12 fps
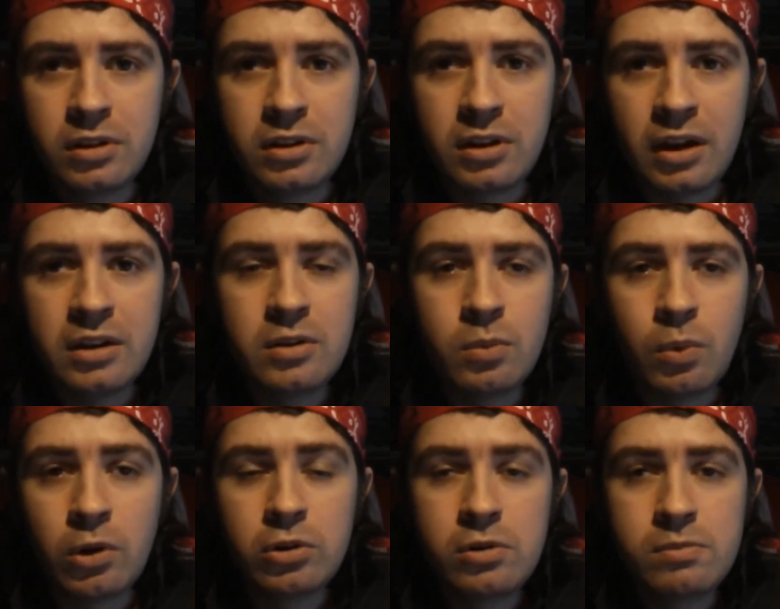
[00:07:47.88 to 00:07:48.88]
King
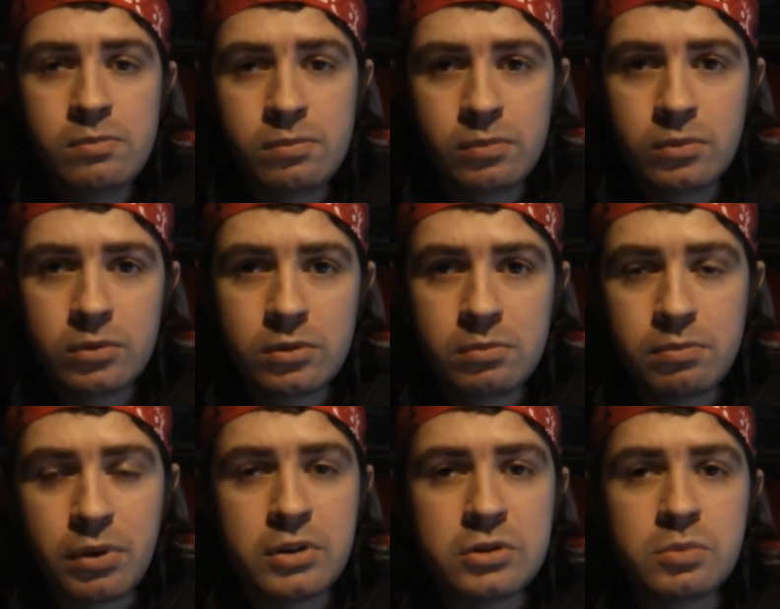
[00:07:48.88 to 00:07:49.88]
William,
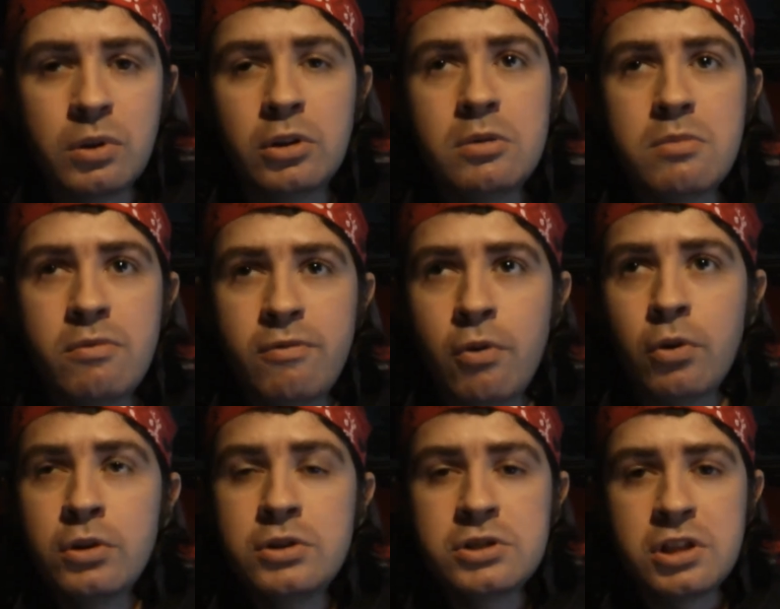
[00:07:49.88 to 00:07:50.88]
Prince William of
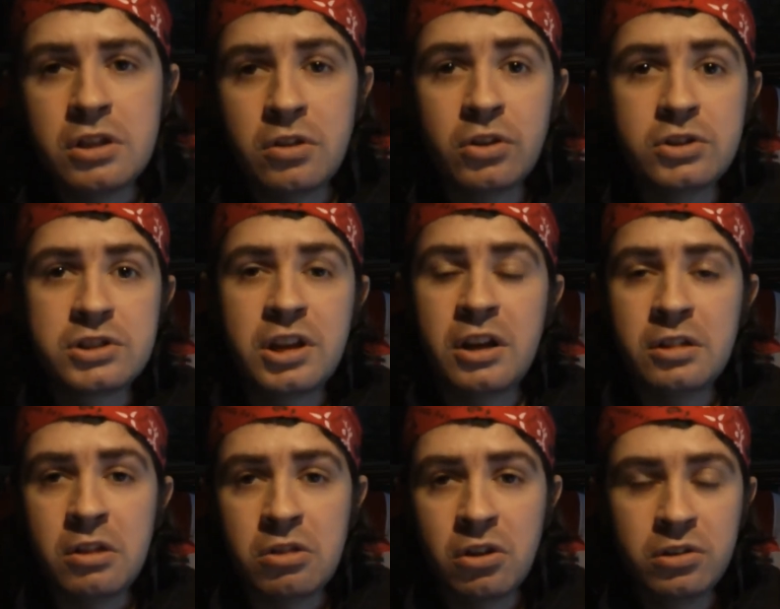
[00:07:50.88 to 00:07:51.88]
Orange, the Dutch King
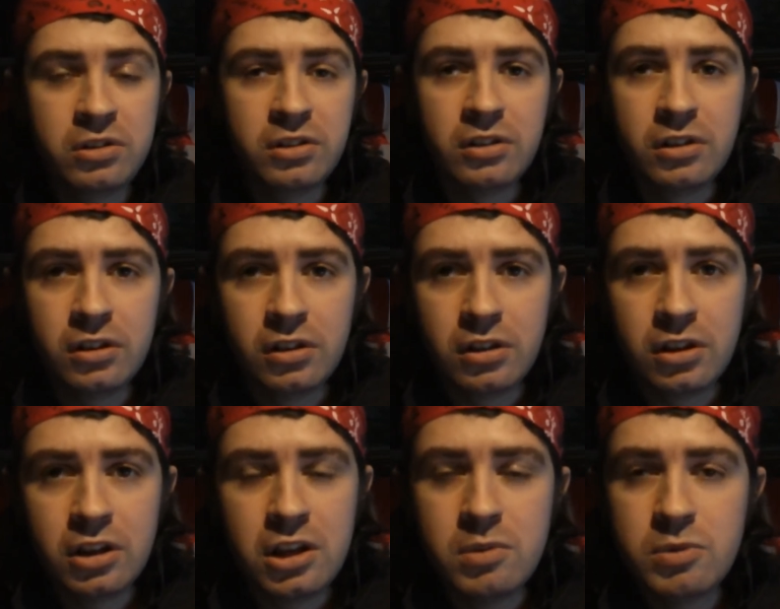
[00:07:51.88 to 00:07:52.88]
III.
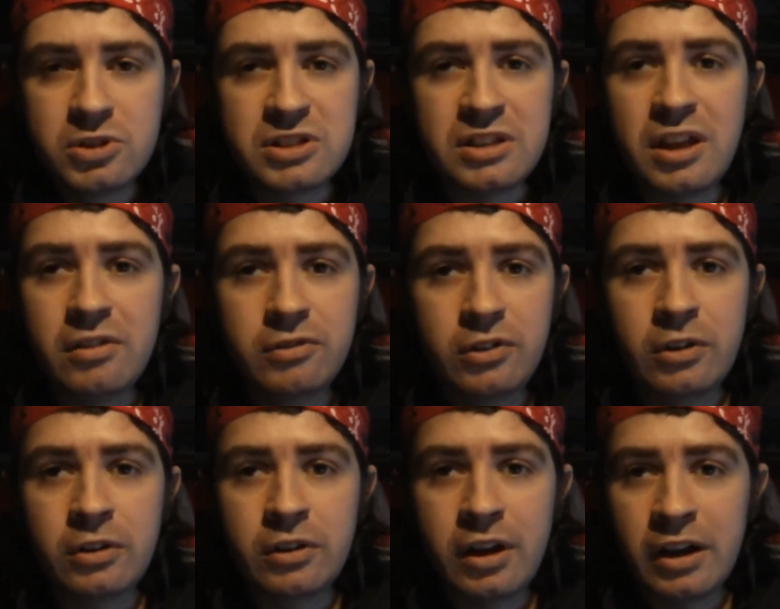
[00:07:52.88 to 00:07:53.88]
He was
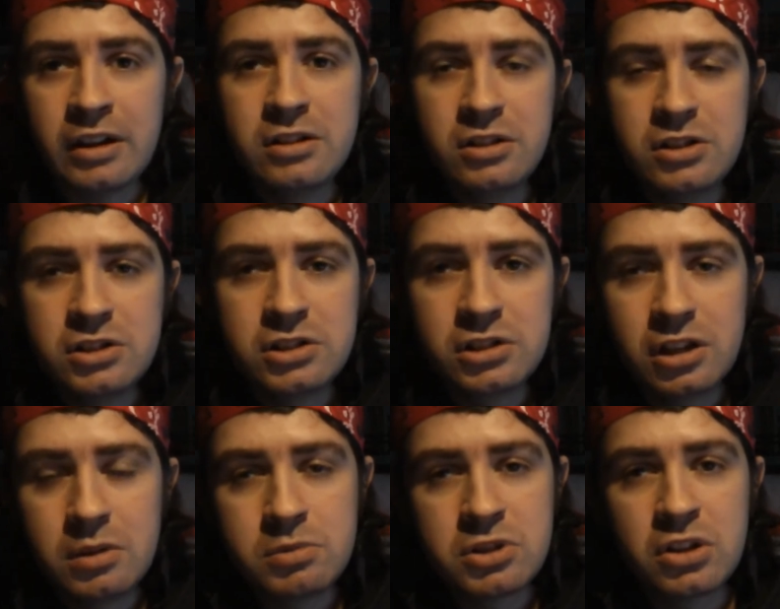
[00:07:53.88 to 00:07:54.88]
never English.
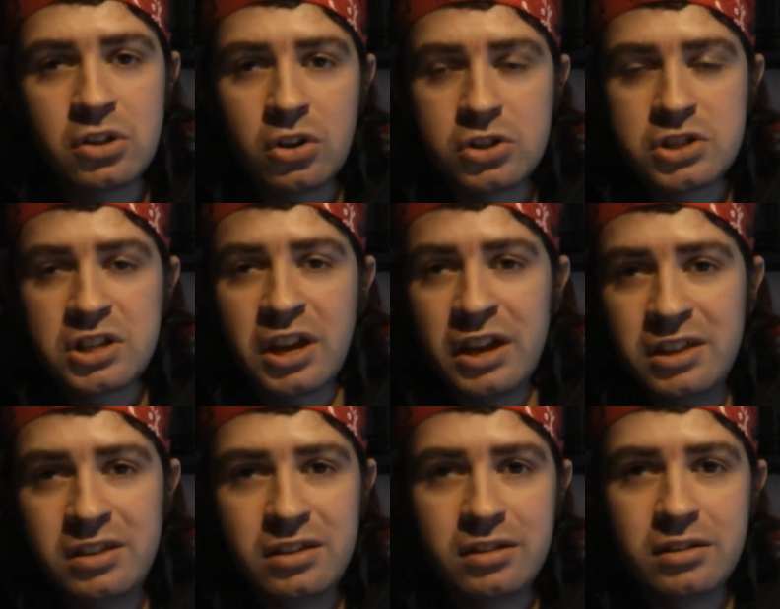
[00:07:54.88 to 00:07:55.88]
He was a Dutch
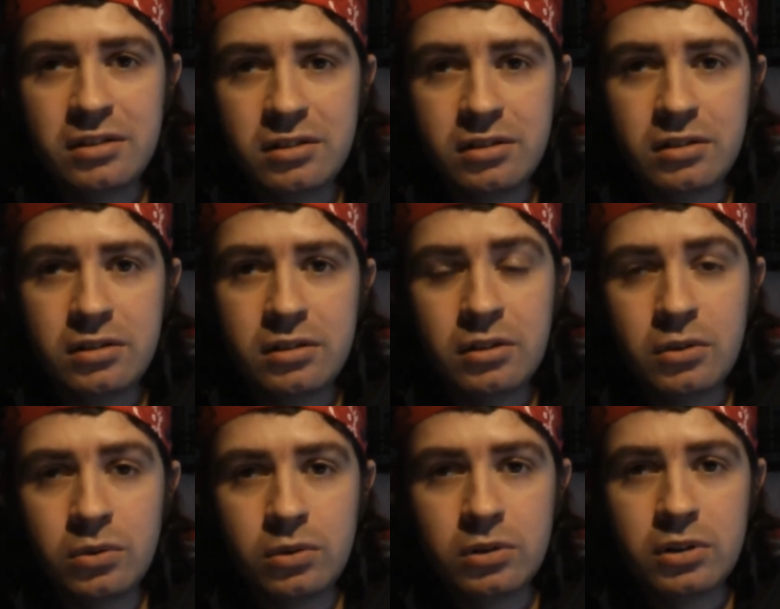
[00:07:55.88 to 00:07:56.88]
king. You
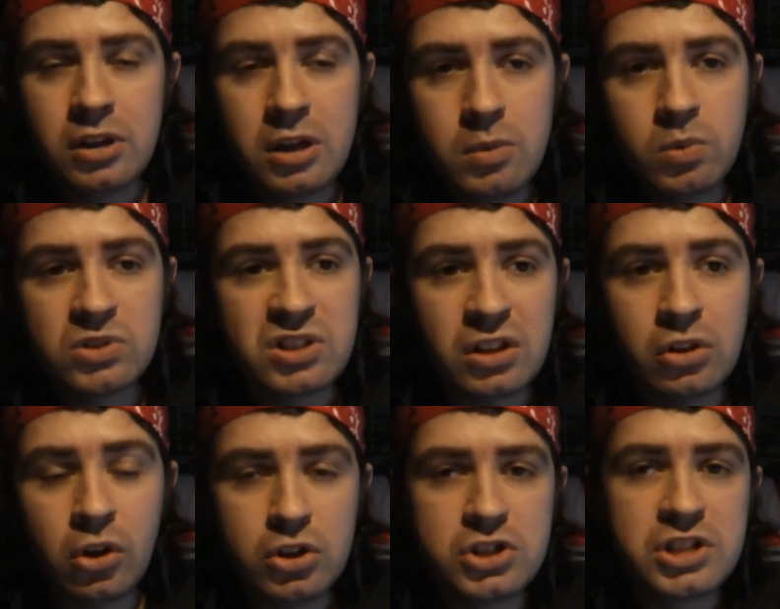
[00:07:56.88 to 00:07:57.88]
know, he was a
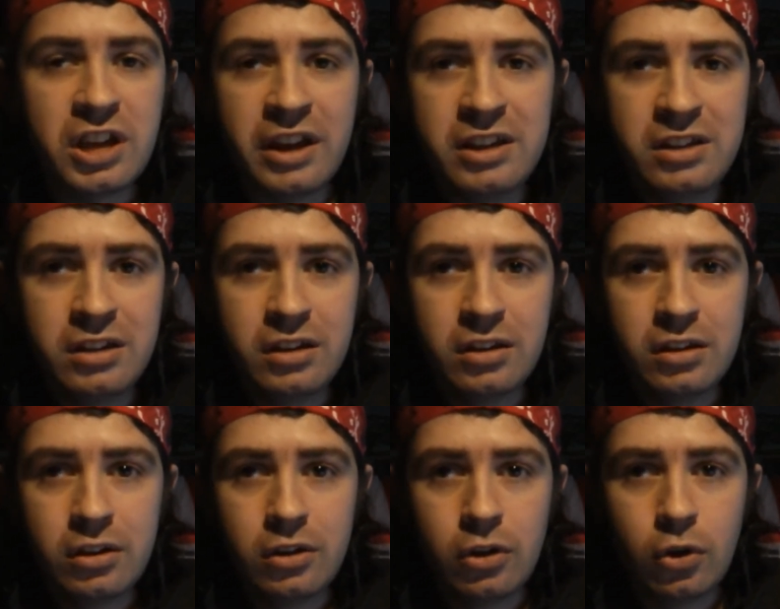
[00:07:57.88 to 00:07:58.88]
Dutch king
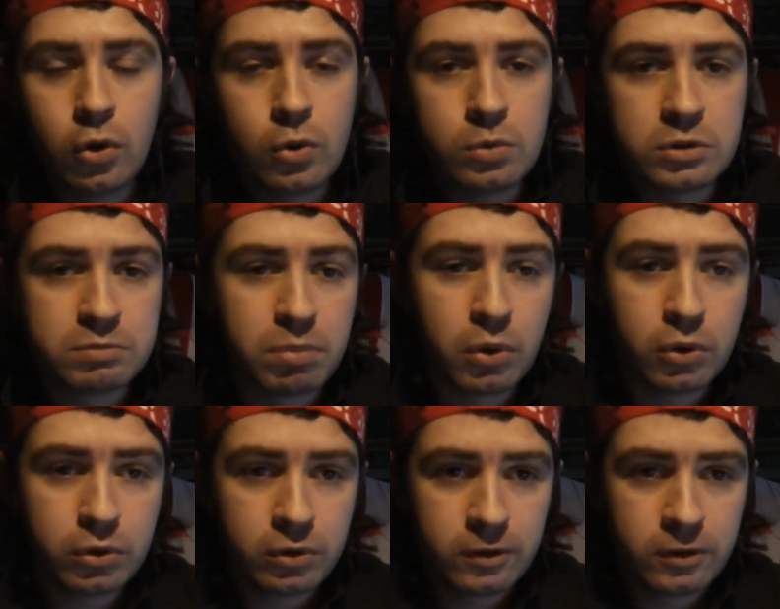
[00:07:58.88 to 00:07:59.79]
who was put